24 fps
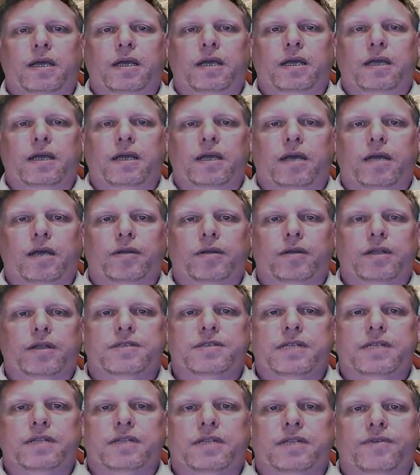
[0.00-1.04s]
I'm going to
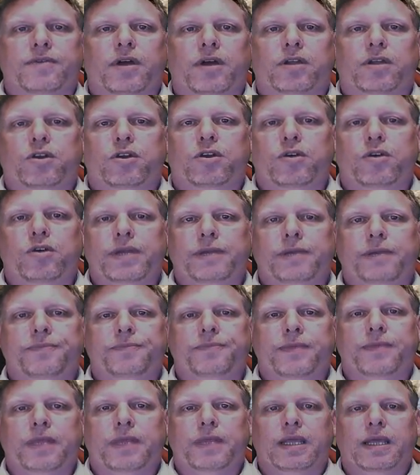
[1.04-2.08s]
send it via courier.
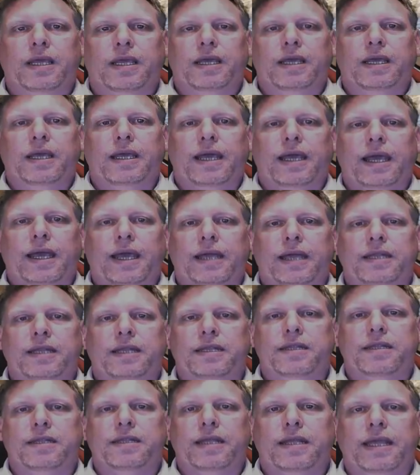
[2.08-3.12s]
And
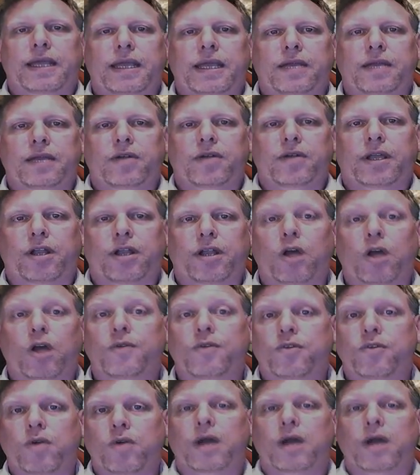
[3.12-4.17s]
here I can
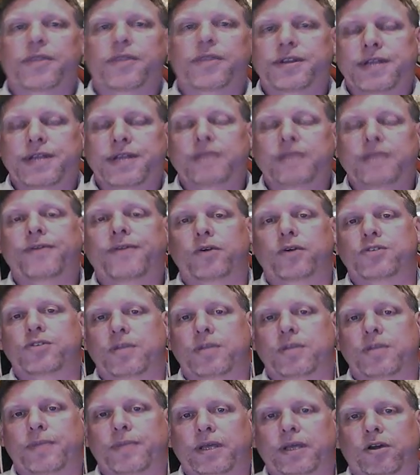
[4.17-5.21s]
override the default
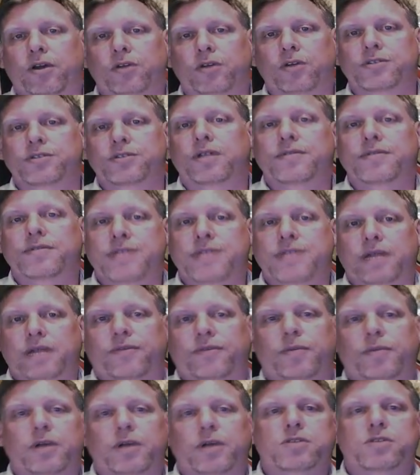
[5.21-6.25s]
shipping cost that I've set up for
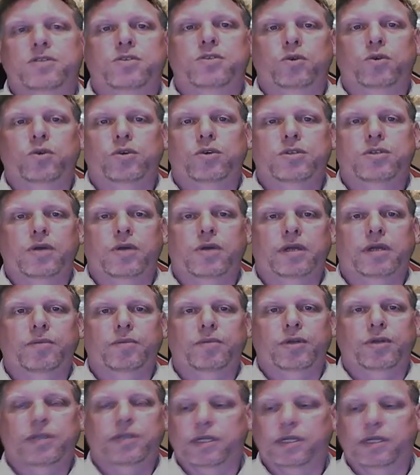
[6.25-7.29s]
my store, so I can put
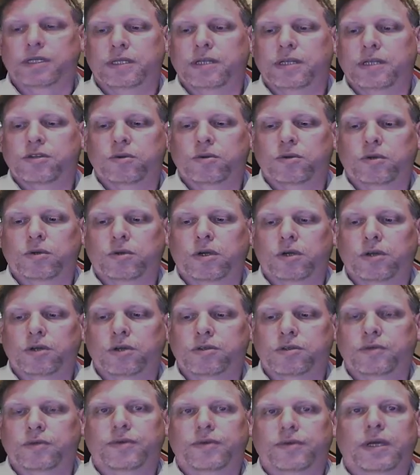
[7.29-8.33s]
an additional cost of
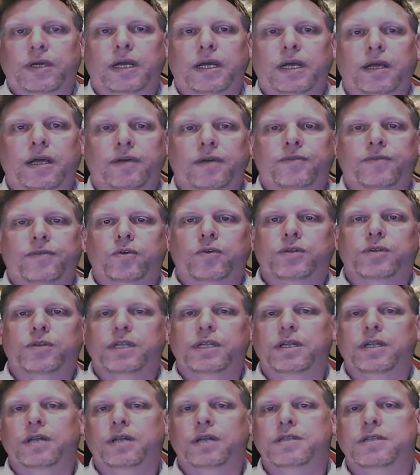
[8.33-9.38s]

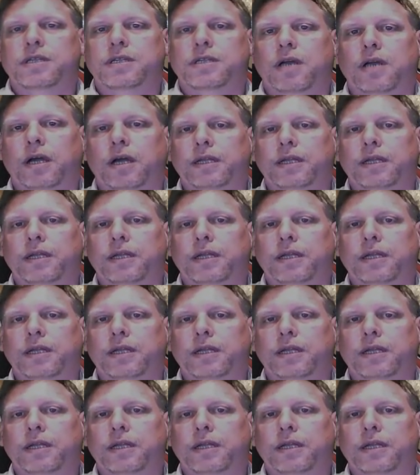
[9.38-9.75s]
$14.99.